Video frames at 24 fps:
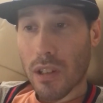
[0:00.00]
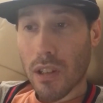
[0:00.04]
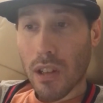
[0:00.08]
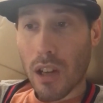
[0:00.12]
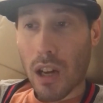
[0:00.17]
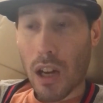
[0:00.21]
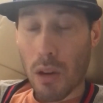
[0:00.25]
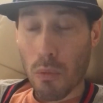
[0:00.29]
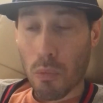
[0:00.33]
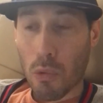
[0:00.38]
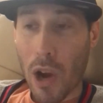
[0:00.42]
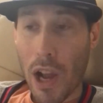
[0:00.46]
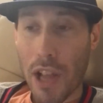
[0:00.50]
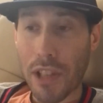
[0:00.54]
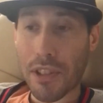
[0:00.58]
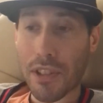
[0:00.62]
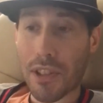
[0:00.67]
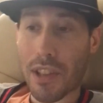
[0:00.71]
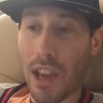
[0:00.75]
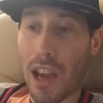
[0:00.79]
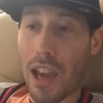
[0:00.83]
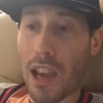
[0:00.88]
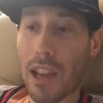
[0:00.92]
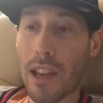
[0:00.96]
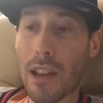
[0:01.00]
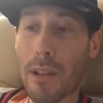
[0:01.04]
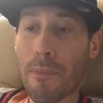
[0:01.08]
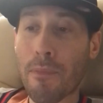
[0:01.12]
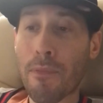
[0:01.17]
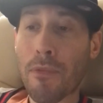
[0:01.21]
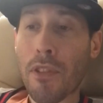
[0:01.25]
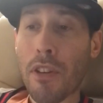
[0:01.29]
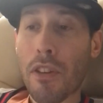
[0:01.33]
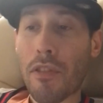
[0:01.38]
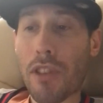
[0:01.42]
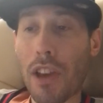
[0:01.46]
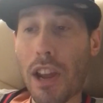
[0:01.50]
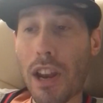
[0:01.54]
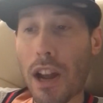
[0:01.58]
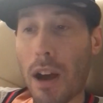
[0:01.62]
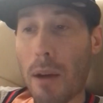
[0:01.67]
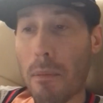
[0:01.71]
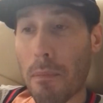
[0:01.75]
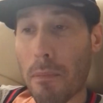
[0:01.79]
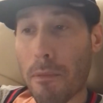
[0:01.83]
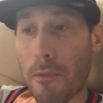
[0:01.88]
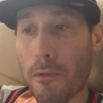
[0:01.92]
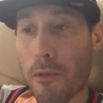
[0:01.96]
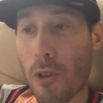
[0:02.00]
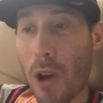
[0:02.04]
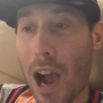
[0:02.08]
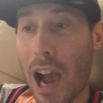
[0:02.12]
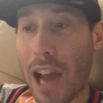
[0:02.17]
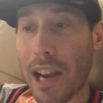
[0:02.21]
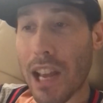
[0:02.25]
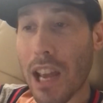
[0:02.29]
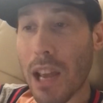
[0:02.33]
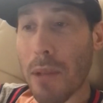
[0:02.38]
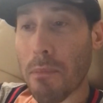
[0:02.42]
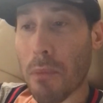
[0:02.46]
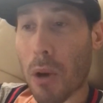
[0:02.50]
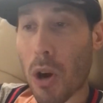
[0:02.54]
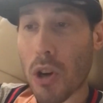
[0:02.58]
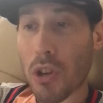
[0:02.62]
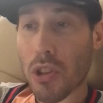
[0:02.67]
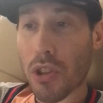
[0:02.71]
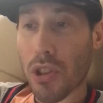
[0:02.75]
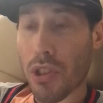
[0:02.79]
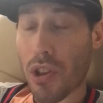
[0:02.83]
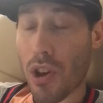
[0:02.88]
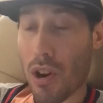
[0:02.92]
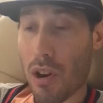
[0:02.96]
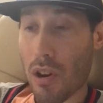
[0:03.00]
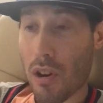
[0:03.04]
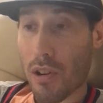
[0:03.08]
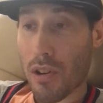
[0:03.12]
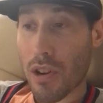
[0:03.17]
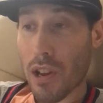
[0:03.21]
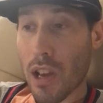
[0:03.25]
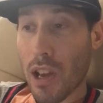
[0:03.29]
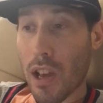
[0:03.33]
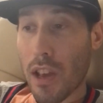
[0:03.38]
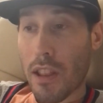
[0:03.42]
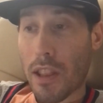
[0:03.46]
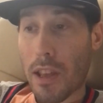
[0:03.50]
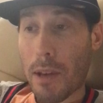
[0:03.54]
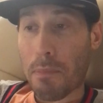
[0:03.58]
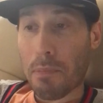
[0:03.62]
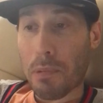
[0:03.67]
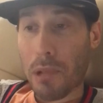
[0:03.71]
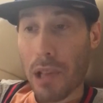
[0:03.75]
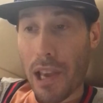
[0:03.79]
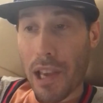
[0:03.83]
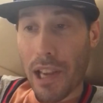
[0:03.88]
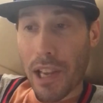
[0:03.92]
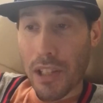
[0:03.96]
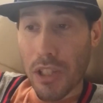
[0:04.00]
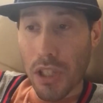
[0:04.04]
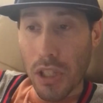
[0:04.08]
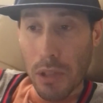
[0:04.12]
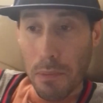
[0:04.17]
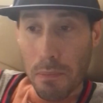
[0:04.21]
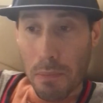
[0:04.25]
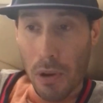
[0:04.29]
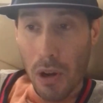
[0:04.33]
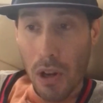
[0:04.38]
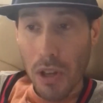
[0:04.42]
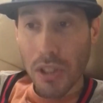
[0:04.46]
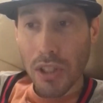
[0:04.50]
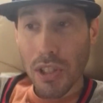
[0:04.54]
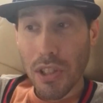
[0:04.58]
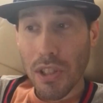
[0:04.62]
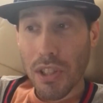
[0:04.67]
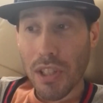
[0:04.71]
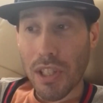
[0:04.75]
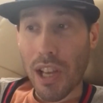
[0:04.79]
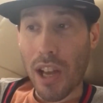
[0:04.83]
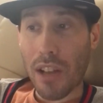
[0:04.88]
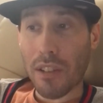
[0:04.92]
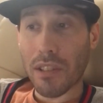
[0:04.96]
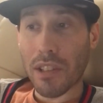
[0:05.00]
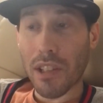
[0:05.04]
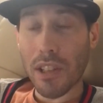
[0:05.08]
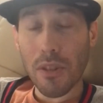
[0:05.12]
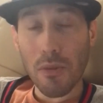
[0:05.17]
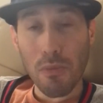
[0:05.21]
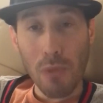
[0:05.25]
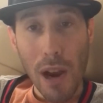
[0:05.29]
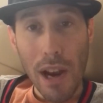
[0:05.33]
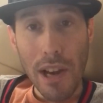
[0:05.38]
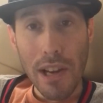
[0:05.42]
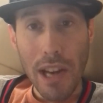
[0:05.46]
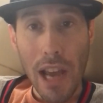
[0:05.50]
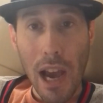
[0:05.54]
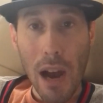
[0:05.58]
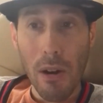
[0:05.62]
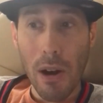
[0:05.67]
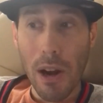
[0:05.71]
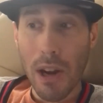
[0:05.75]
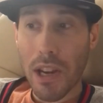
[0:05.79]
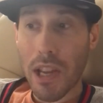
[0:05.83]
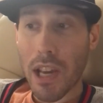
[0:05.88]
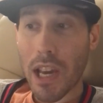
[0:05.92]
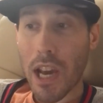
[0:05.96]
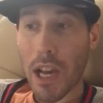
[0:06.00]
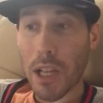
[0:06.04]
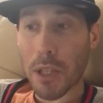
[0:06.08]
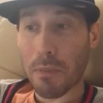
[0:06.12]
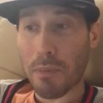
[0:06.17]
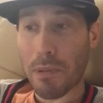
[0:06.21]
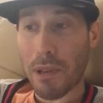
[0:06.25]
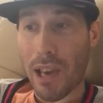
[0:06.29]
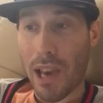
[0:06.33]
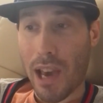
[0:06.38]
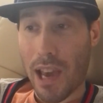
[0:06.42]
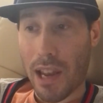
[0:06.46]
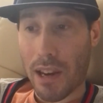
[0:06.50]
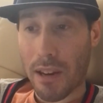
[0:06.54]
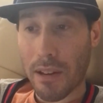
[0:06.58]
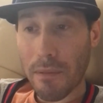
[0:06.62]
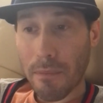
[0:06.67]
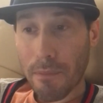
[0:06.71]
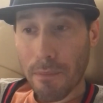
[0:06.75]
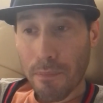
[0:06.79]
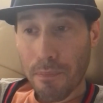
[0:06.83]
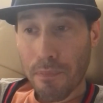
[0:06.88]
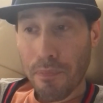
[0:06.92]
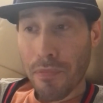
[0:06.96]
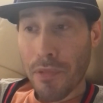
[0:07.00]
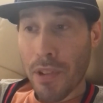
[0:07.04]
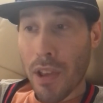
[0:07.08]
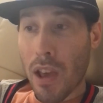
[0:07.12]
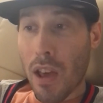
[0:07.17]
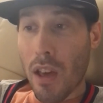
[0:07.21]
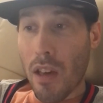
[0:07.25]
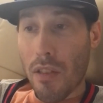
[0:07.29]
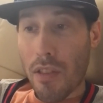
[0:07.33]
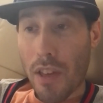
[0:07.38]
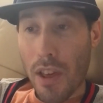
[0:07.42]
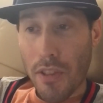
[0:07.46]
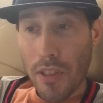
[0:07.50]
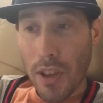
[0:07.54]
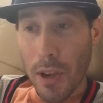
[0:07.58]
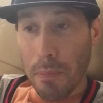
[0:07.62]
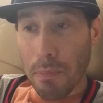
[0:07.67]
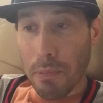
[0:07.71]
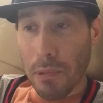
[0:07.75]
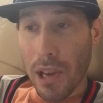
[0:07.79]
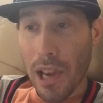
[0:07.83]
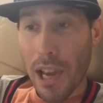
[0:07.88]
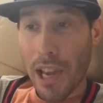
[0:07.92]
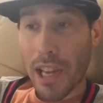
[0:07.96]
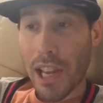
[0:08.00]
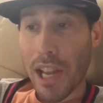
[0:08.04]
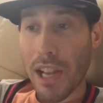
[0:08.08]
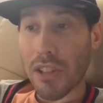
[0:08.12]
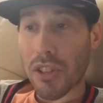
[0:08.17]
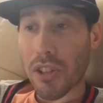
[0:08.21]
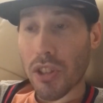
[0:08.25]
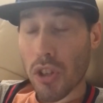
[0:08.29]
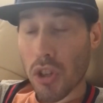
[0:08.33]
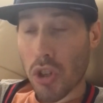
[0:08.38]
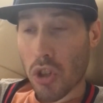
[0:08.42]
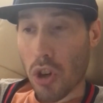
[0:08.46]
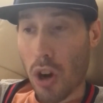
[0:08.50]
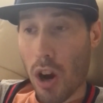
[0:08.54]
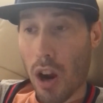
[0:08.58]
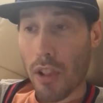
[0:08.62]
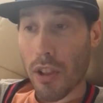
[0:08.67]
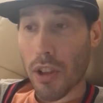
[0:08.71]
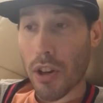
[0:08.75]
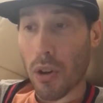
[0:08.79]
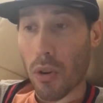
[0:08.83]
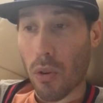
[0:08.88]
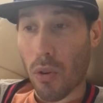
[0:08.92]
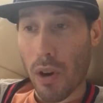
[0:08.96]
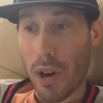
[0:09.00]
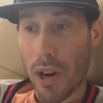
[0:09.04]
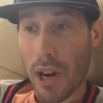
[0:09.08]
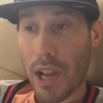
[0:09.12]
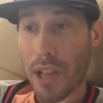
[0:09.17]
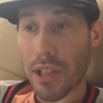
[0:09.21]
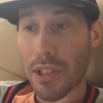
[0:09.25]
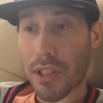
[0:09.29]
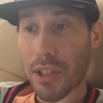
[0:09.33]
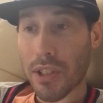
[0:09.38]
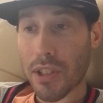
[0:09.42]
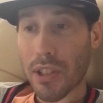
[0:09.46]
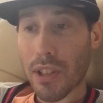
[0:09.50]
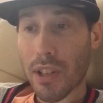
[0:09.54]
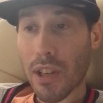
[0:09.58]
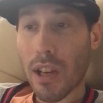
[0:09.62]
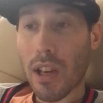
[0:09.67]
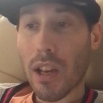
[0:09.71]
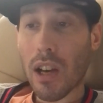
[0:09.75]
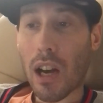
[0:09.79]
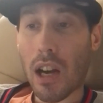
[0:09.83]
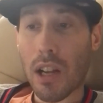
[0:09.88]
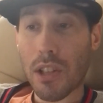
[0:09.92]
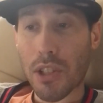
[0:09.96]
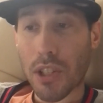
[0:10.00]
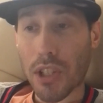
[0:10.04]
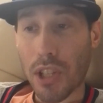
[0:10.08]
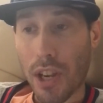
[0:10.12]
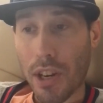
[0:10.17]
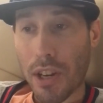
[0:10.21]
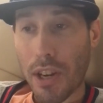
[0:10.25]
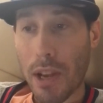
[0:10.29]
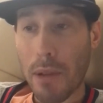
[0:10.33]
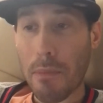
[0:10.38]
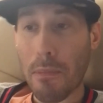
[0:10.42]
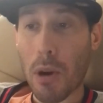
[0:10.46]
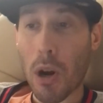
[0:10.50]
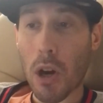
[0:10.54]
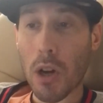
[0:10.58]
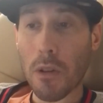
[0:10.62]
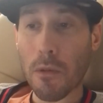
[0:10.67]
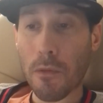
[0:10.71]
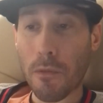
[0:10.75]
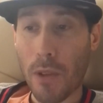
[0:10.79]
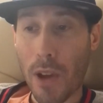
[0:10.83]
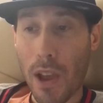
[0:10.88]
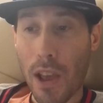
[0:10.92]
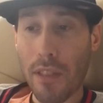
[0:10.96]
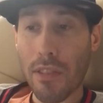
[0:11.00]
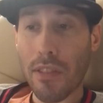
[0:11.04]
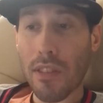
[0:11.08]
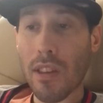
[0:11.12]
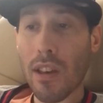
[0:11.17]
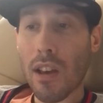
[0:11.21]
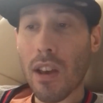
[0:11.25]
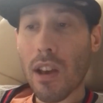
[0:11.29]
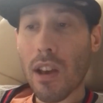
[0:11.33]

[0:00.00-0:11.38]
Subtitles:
on Wednesday. Then on Friday, March 3rd, they play against the Boston Celtics, right now on ESPN. Then they play against the Charlotte Hornets on Sunday, March 5th.